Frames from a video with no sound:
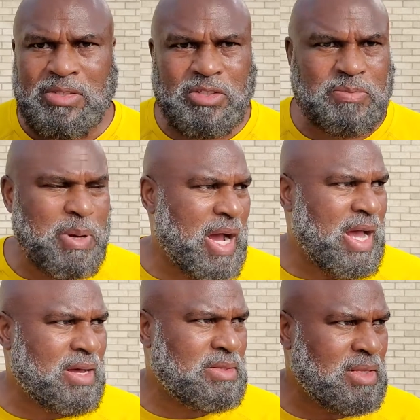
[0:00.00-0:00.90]
to spy
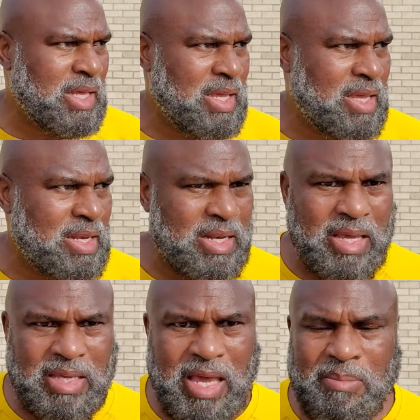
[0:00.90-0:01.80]
out the land. And they
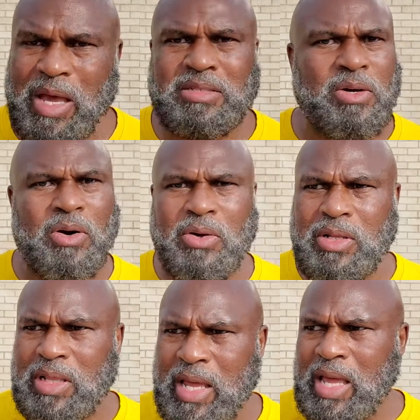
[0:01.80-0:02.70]
came back and said, oh, the
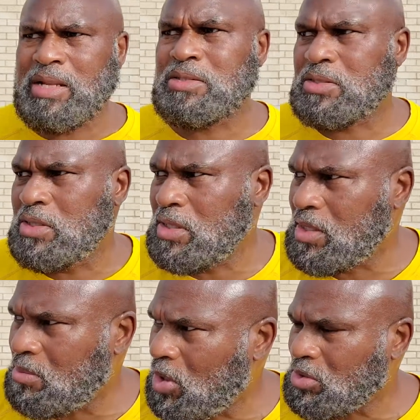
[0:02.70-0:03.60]
land is good.
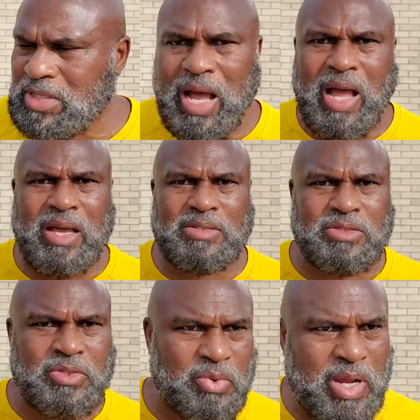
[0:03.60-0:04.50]
The Most High is
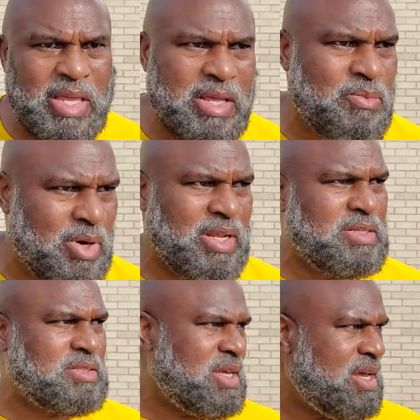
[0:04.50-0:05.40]
great. And what he
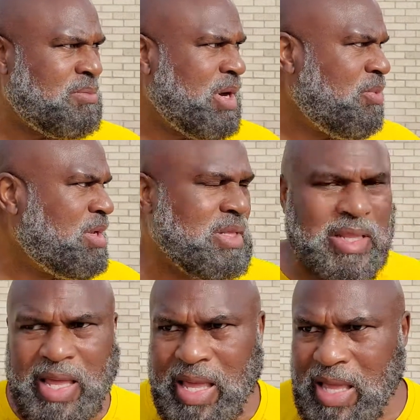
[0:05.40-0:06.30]
said about what the
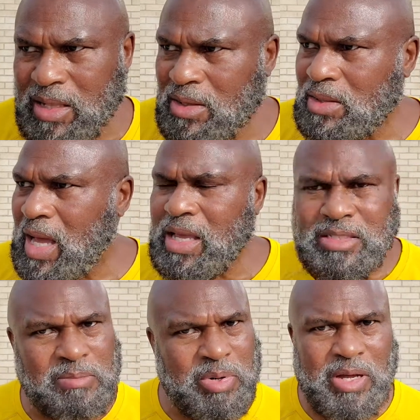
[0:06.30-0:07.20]
land looked like, he
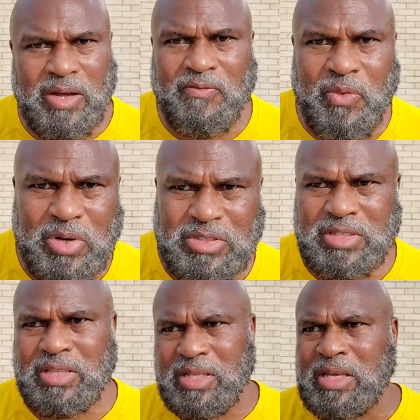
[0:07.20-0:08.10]
said, but
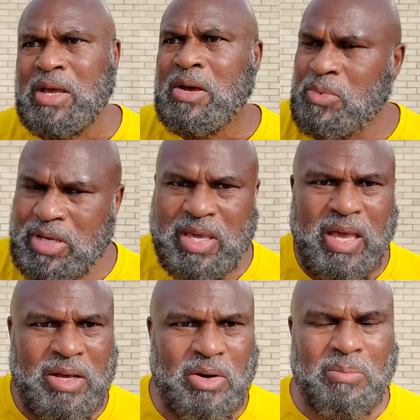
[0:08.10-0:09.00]
unfortunately, we
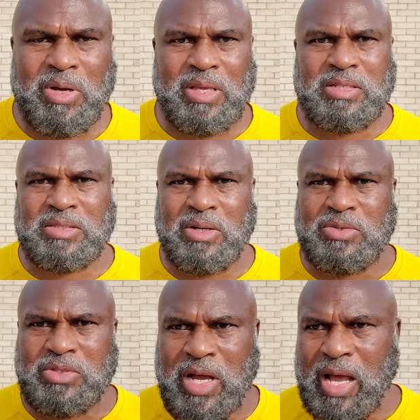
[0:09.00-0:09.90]
can't go up against
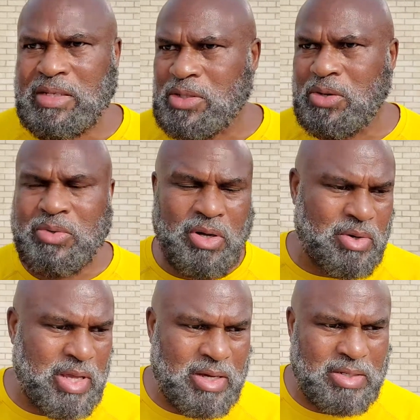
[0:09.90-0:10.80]
those giants. Oh, no,
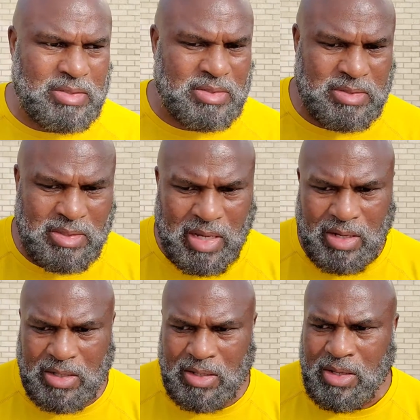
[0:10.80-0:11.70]
they're going to they're
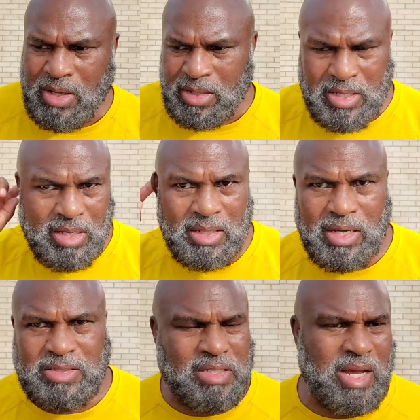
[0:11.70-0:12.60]
going to kill
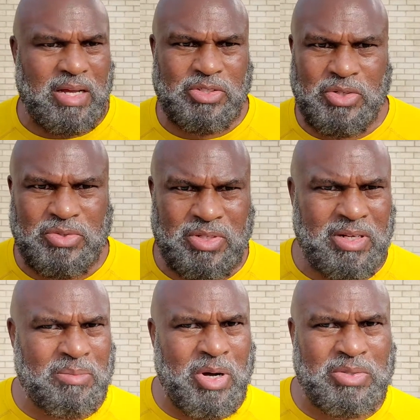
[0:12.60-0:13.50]
us and our children.
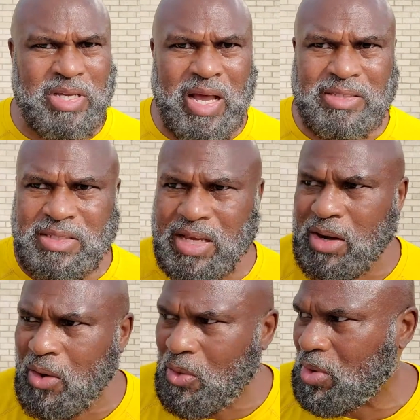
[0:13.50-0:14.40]
And the Most High said,
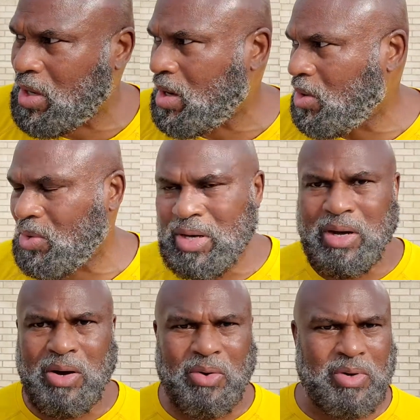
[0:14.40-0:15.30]
hold up, hold up,
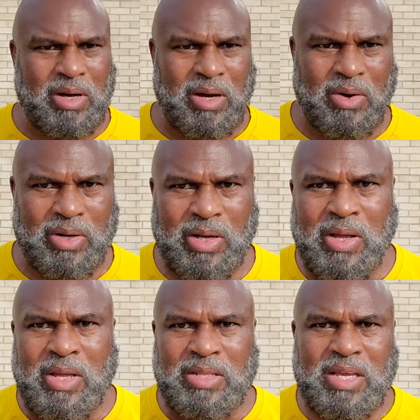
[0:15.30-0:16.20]
hold up, hold up.
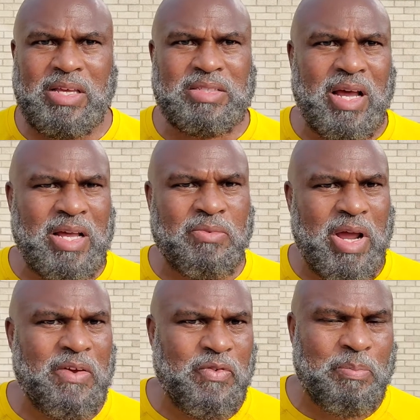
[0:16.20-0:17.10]
These
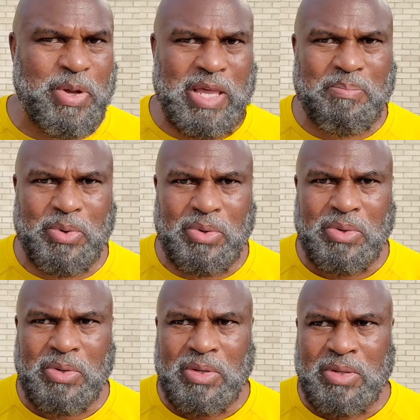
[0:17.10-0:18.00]
ungrateful people
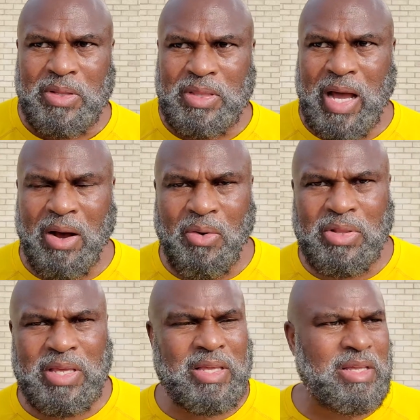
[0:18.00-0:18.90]
not
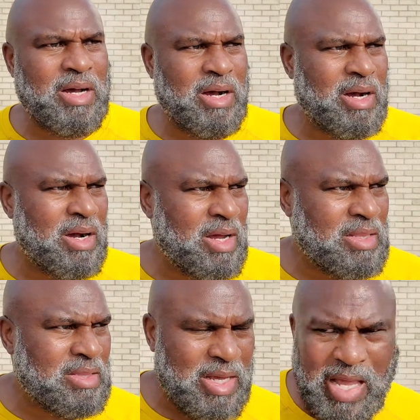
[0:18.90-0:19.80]
only are uh,
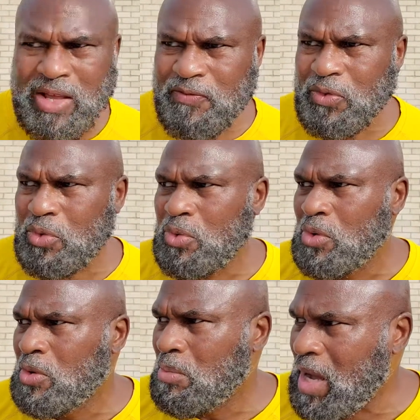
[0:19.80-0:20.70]
unthankful,
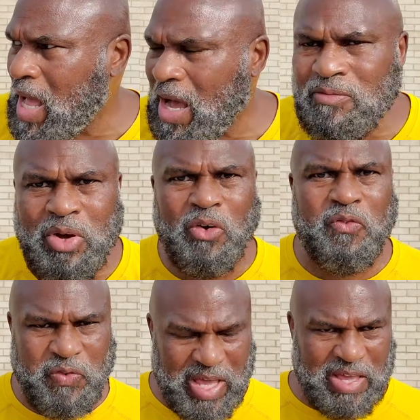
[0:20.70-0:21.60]
but have no
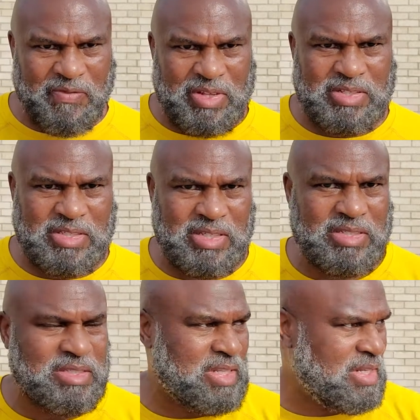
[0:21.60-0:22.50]
faith in the
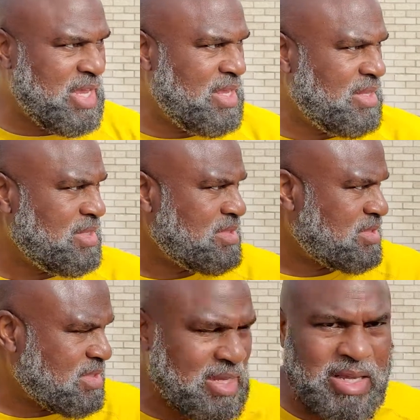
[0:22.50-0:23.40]
sense that they
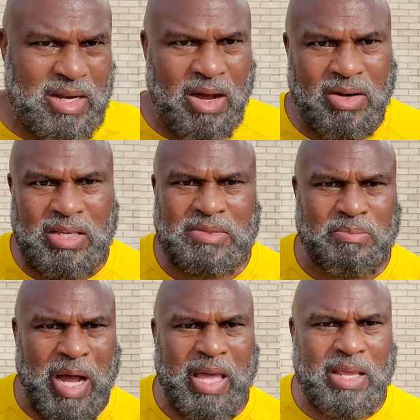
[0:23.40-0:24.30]
seen all these
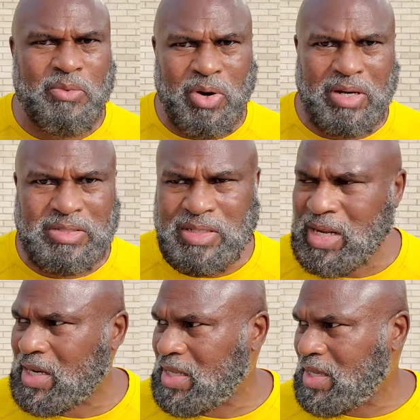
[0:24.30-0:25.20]
mighty works that
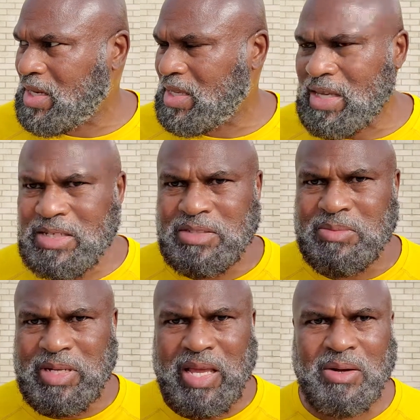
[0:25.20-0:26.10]
I did in Egypt
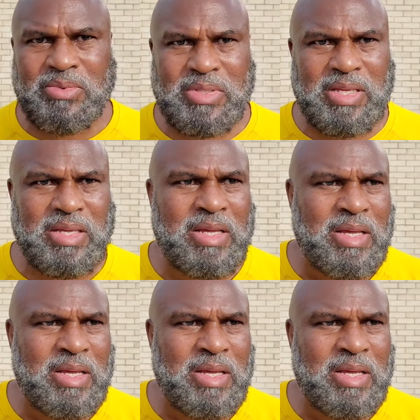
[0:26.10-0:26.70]
and they don't think